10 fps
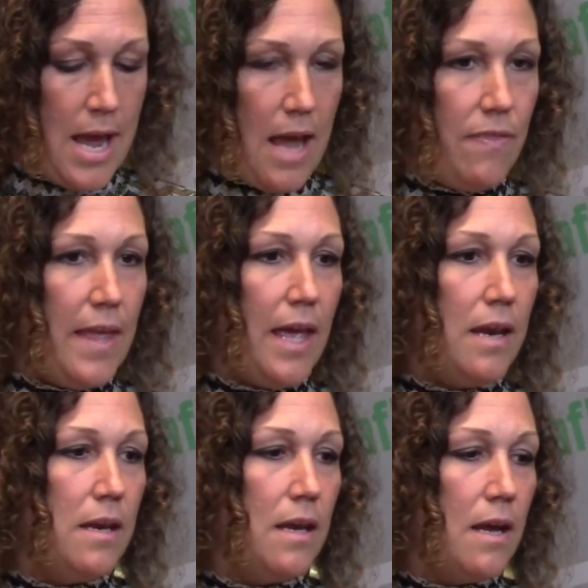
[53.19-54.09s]
And
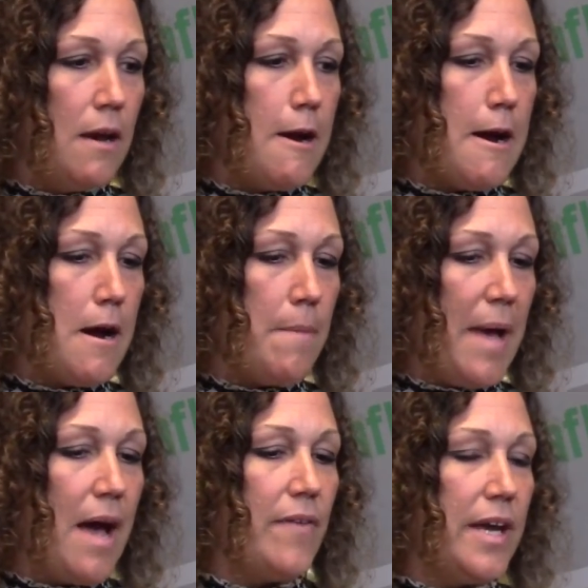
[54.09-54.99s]
then um,
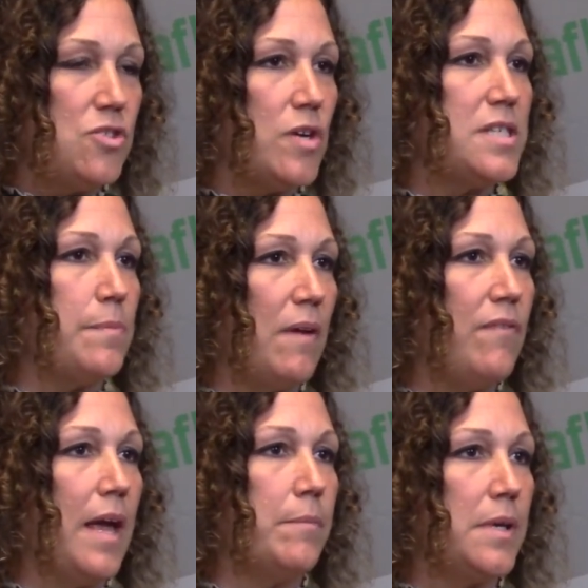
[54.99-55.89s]
have I addressed my
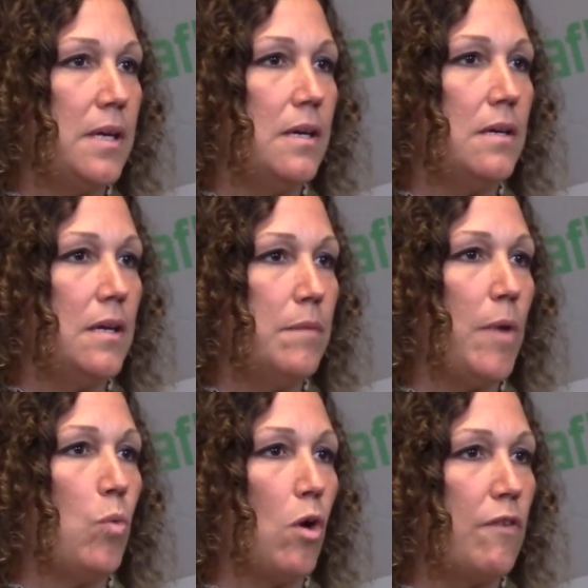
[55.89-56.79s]
family and, and,
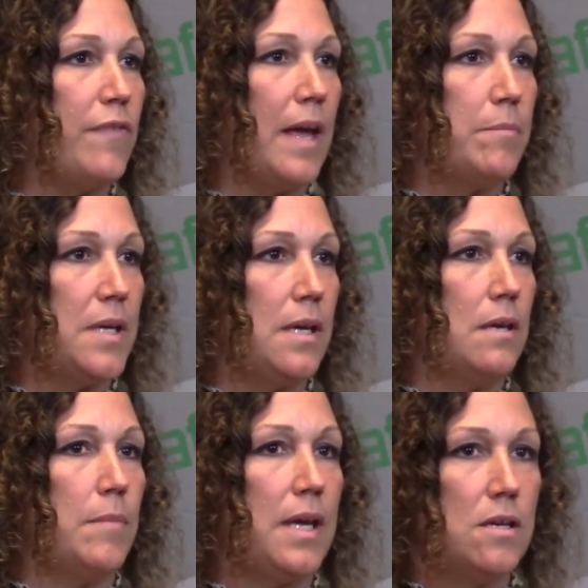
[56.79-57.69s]
my work family
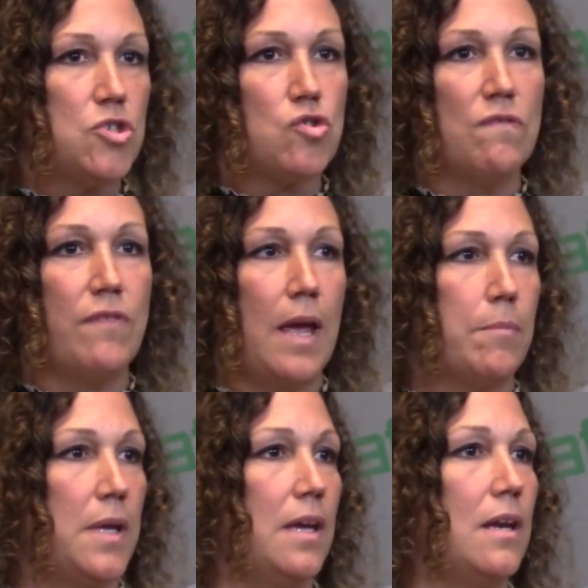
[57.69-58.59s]
and my industry
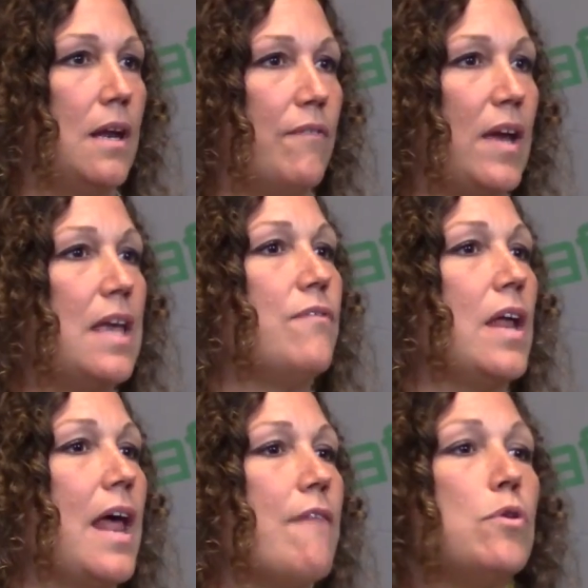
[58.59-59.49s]
family, and, and have I given
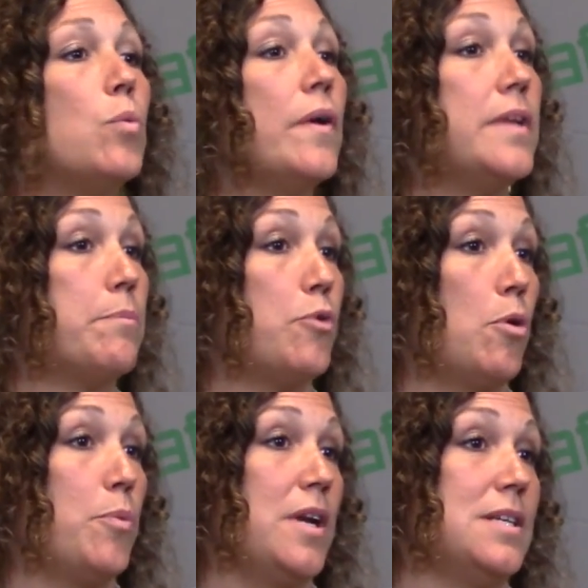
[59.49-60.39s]
everyone the
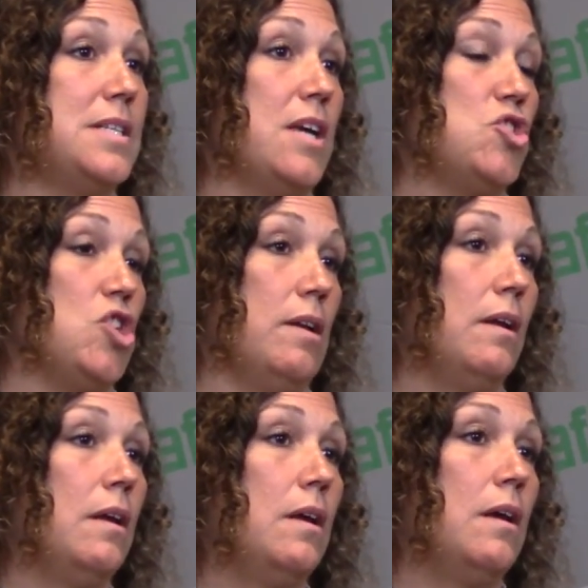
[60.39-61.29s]
appropriate attention?
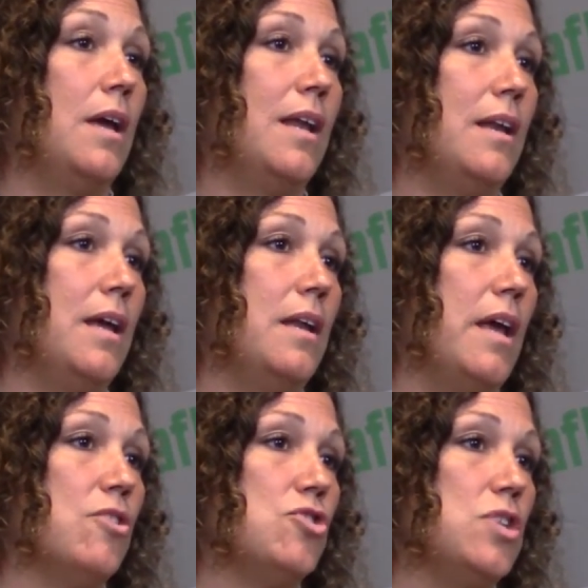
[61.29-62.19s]
and, and
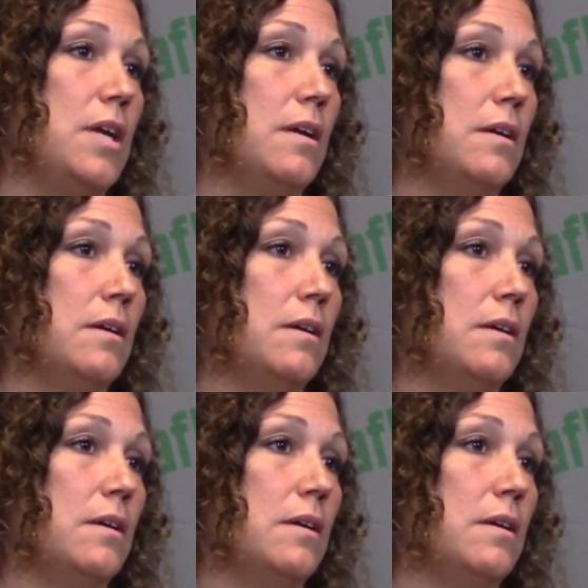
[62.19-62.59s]
energy.